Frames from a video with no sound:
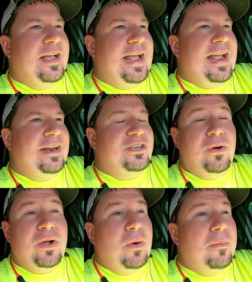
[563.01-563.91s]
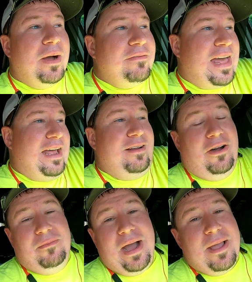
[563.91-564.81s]
And don't go above that,
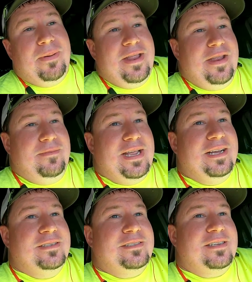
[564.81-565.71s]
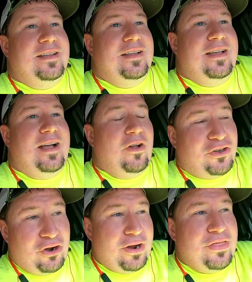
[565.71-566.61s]
on my opinion, because
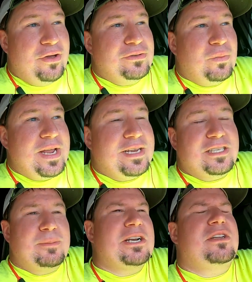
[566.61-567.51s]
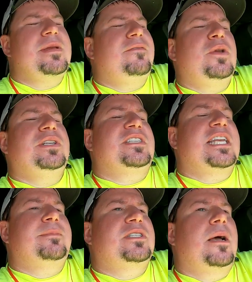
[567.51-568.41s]
during those weeks, especially, I mean, if you can
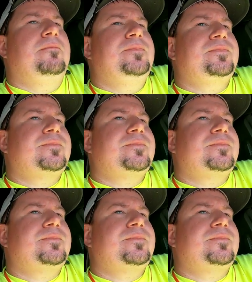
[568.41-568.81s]
skip some,